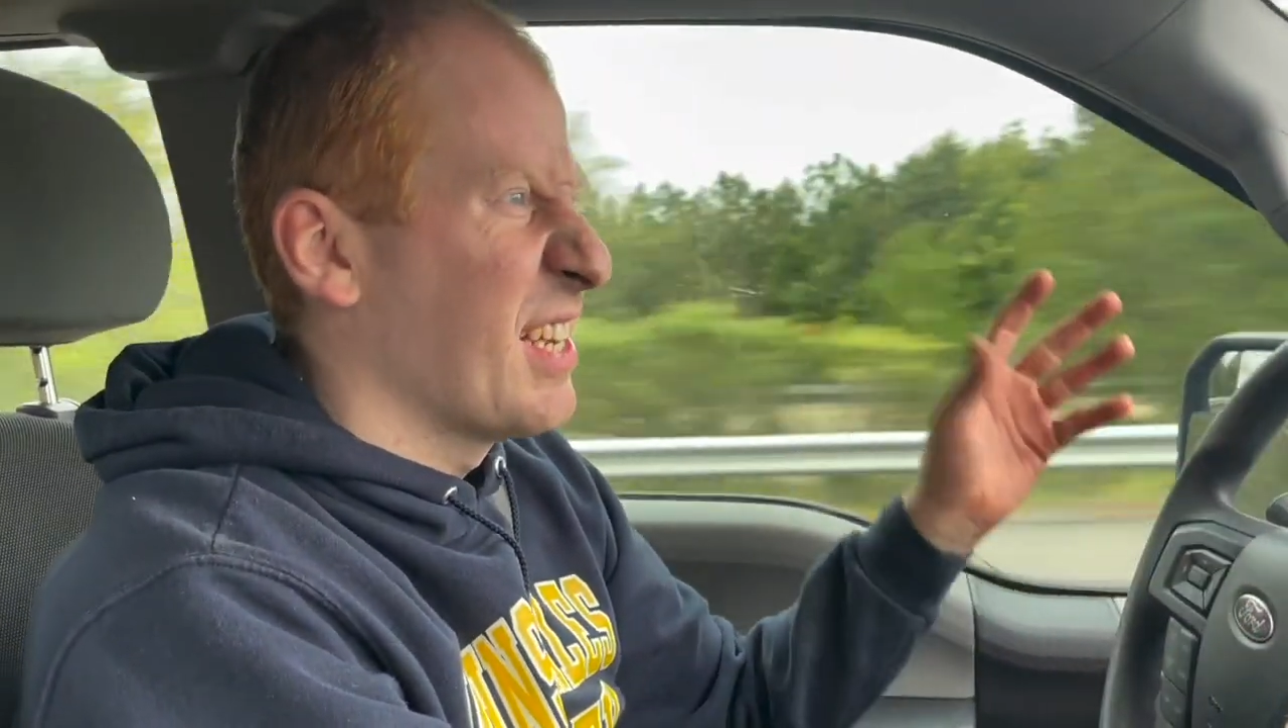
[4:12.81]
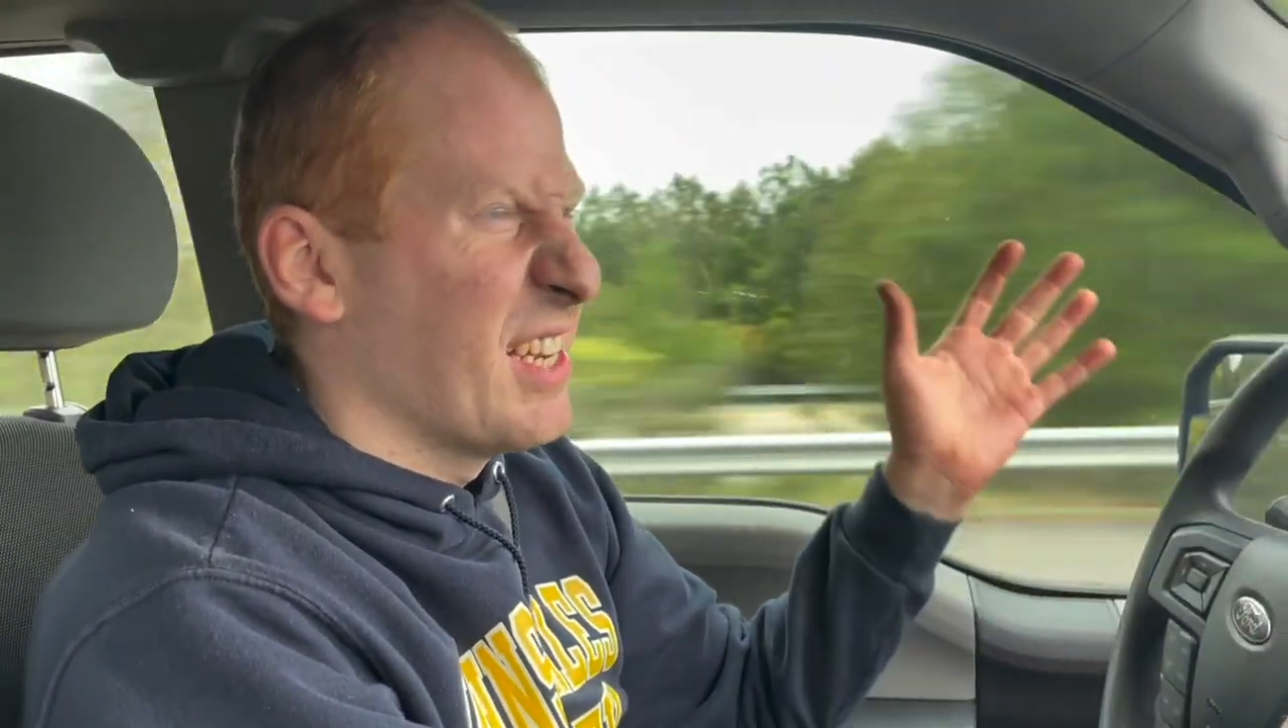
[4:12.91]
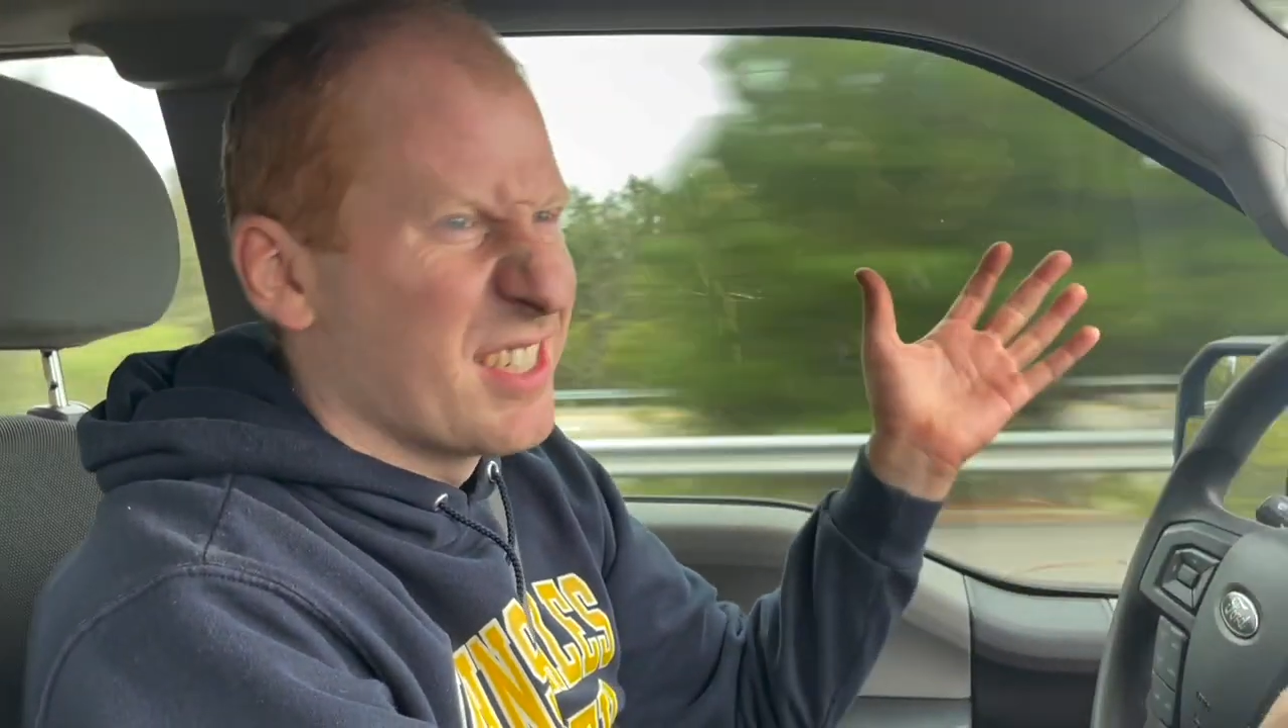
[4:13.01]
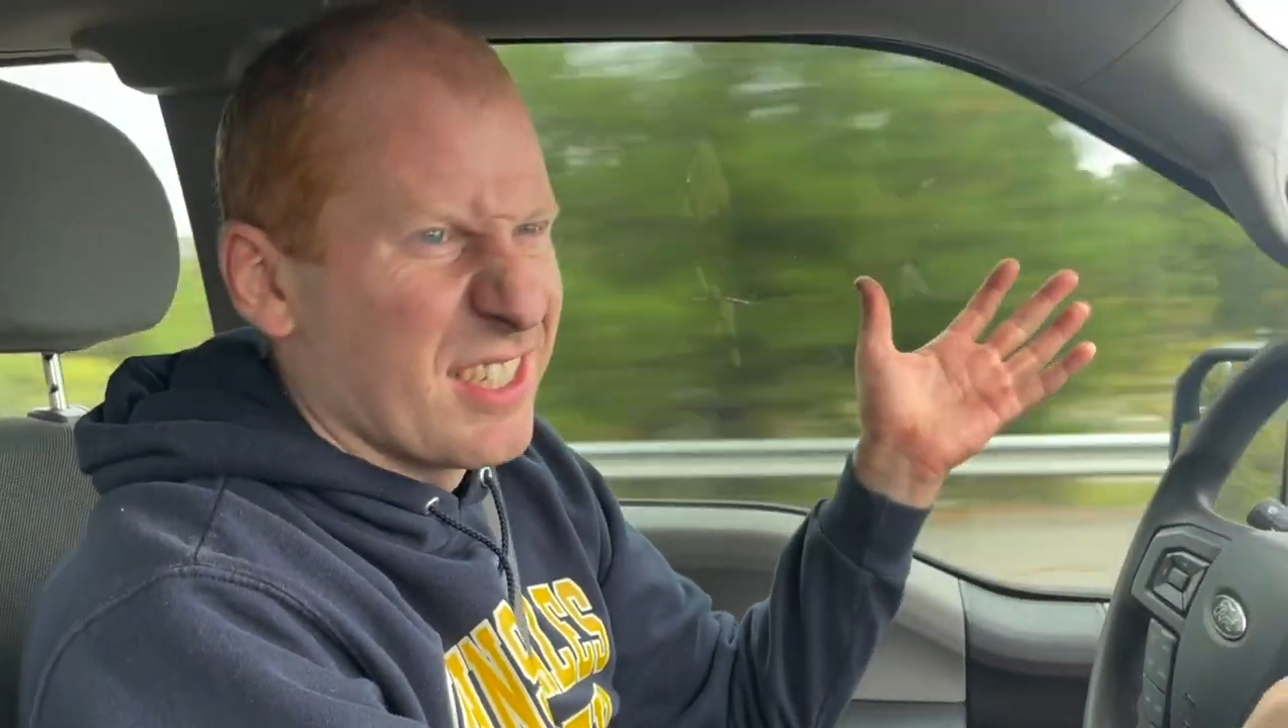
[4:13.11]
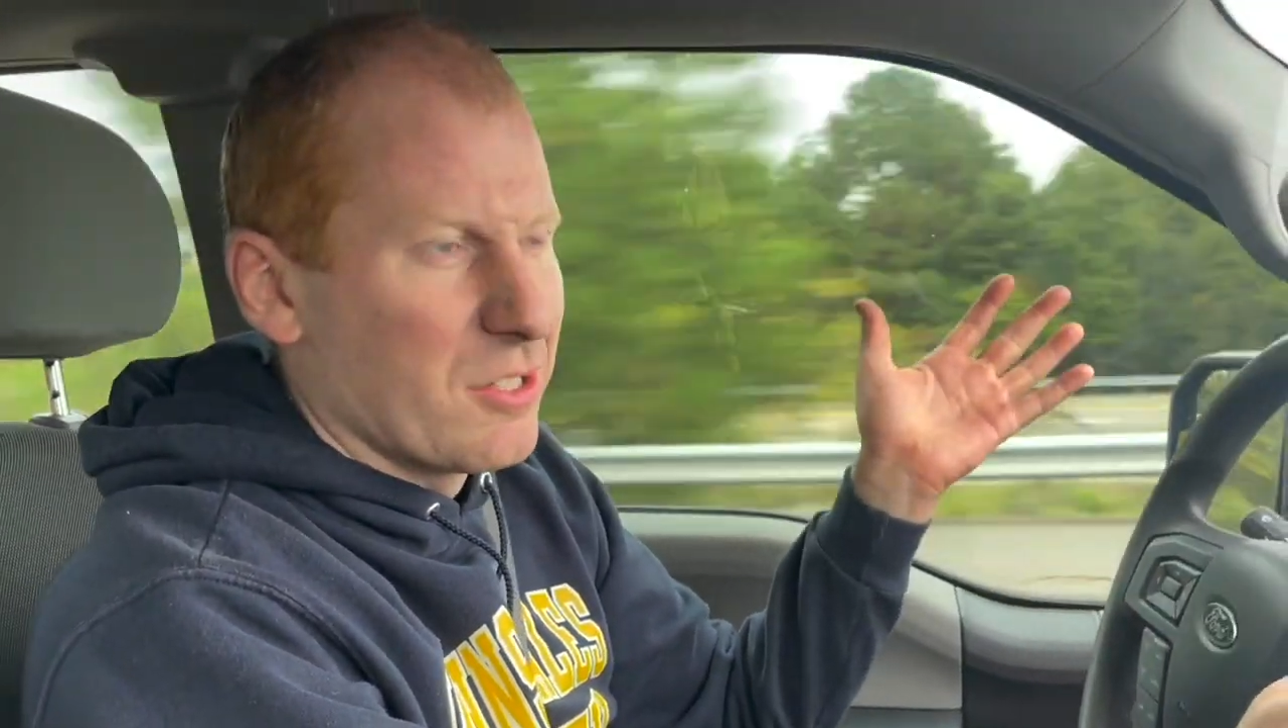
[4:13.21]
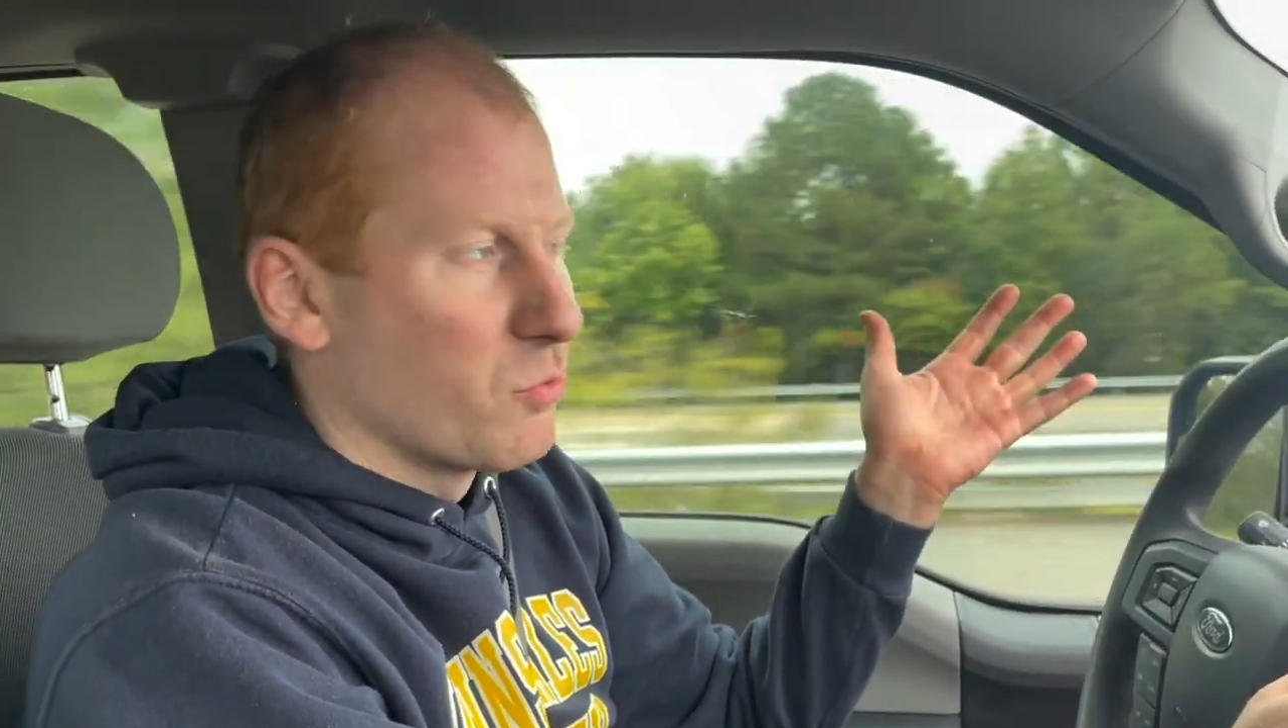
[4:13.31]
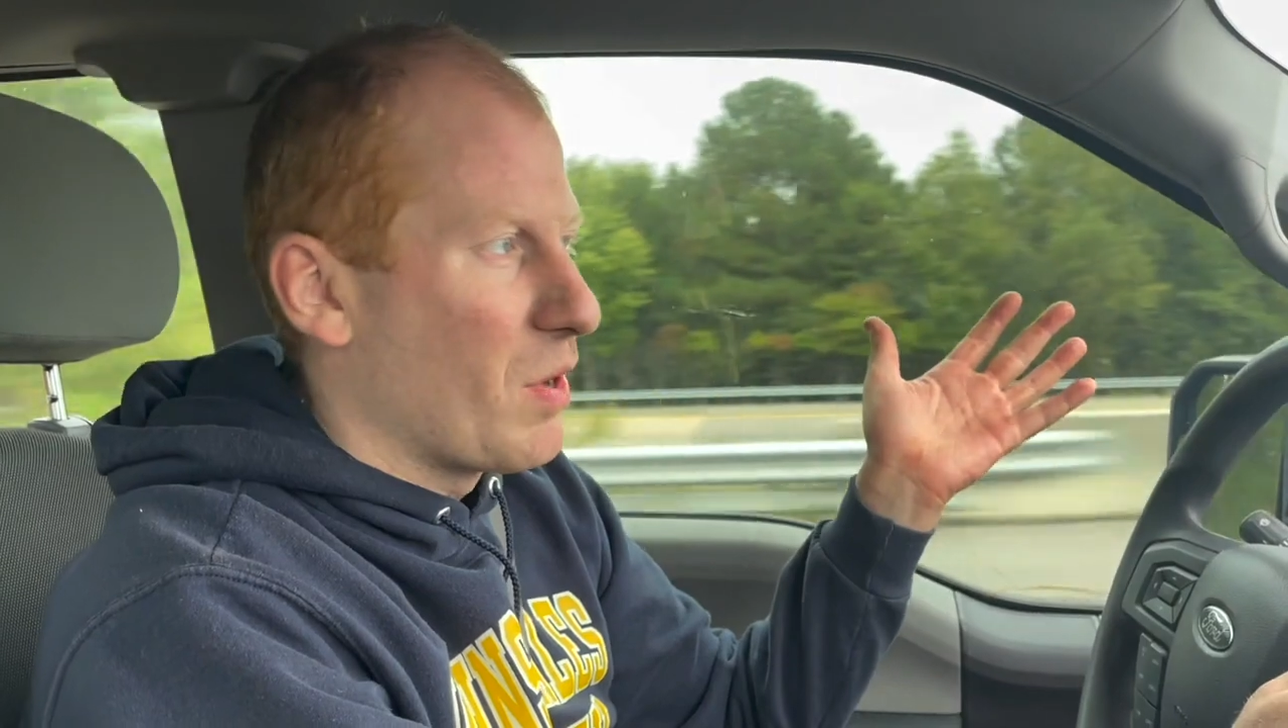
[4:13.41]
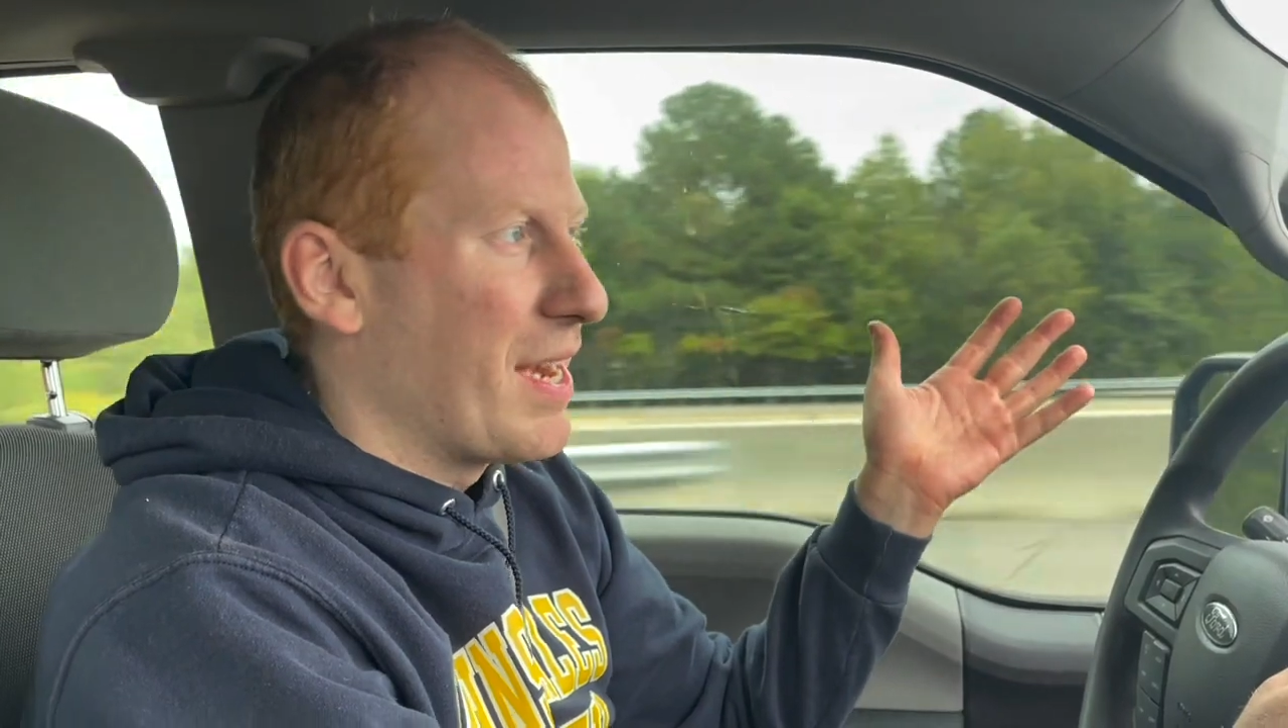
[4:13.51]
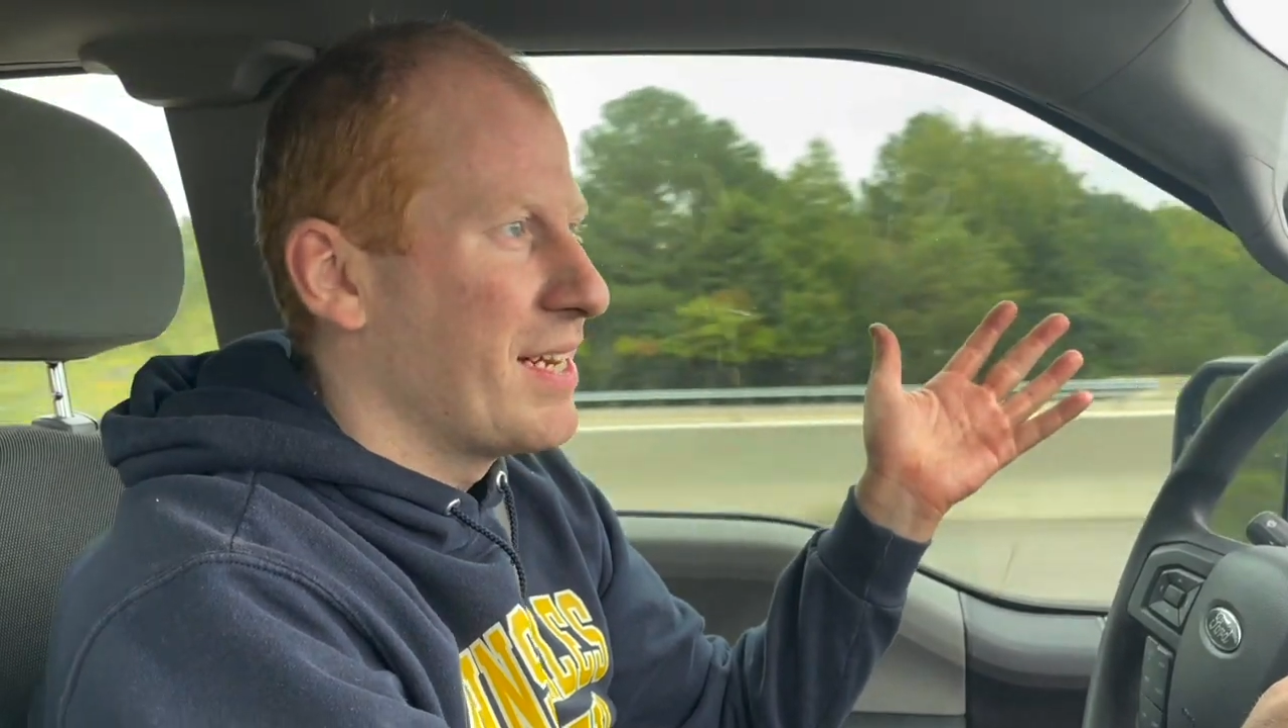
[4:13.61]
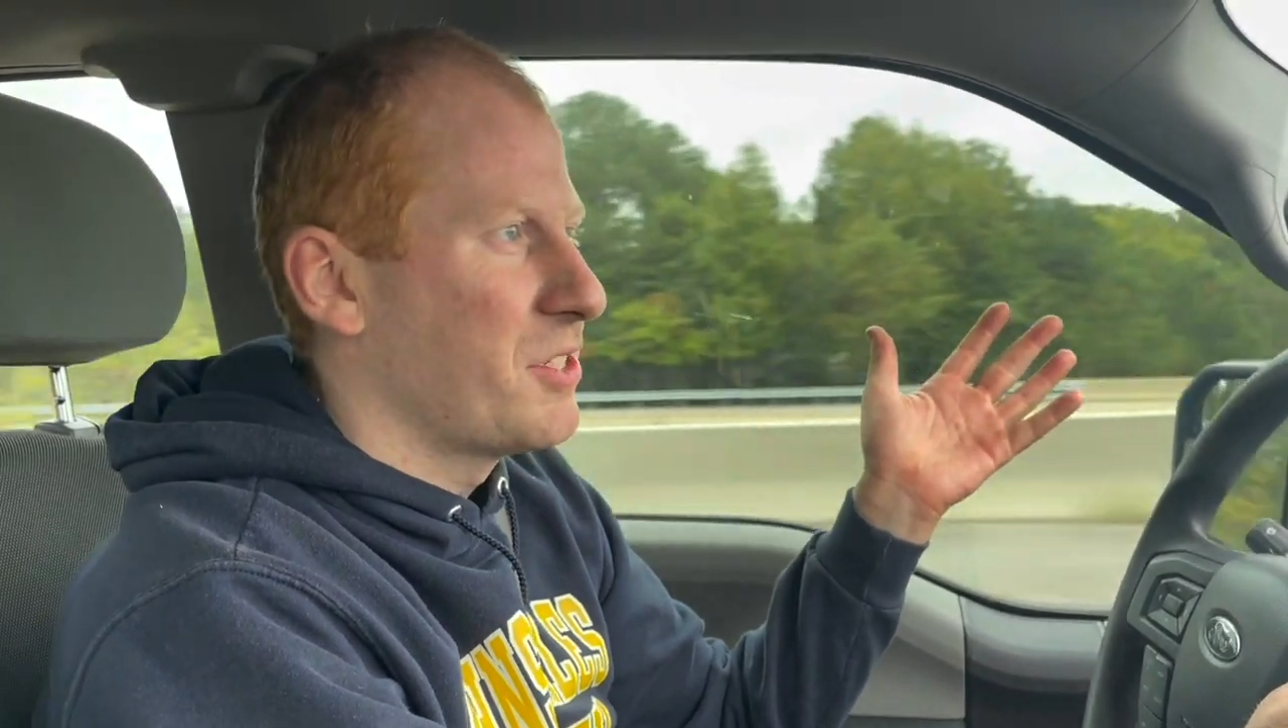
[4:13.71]
It's a little
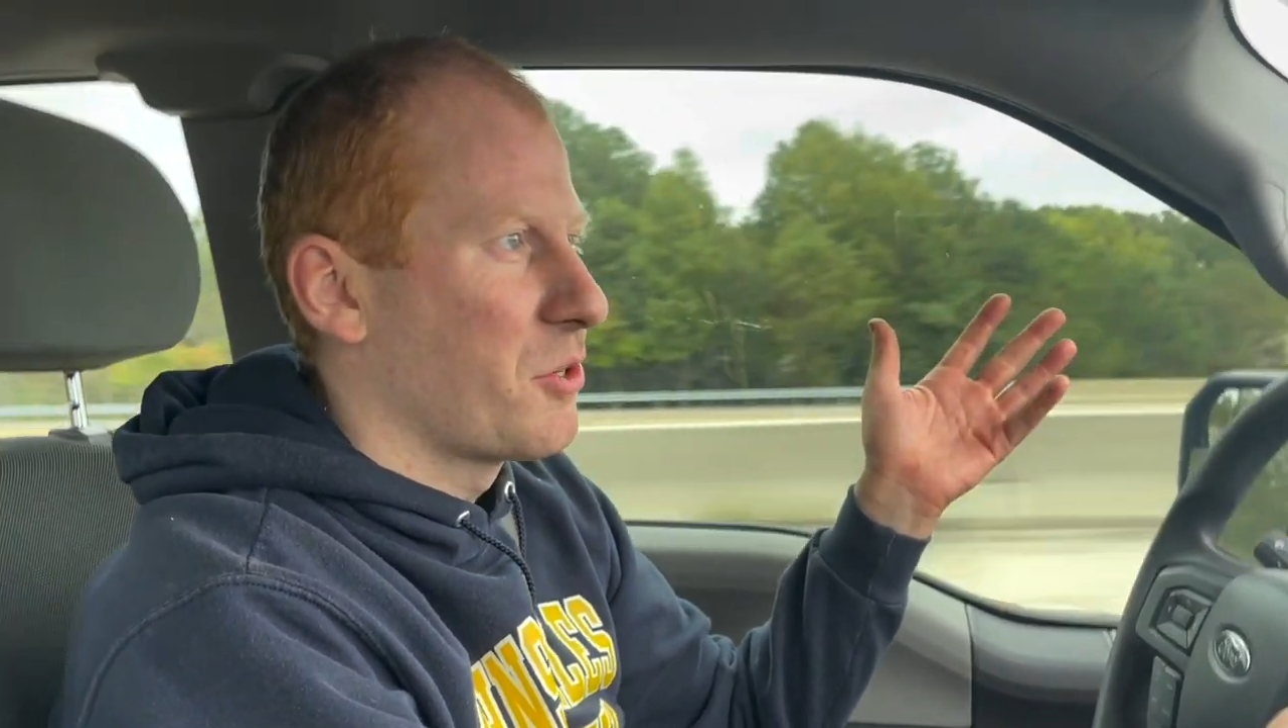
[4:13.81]
rainy,